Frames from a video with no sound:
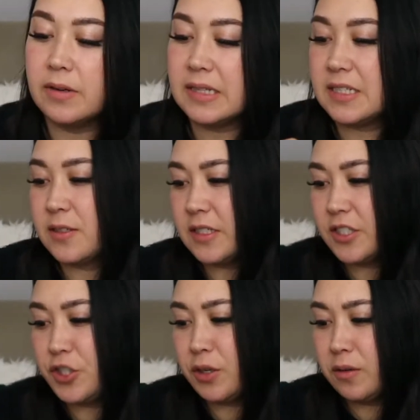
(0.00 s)
Oh, and this is
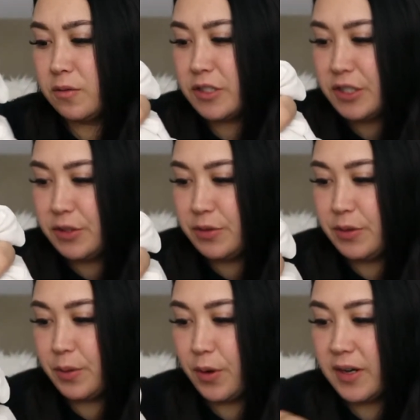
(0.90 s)
Jones New
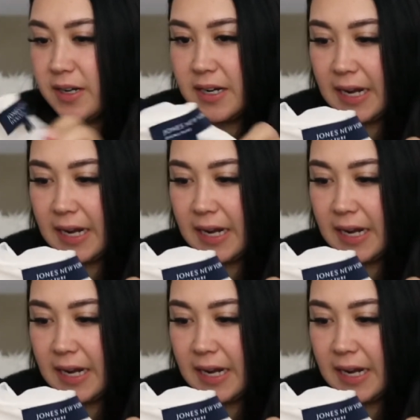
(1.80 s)
York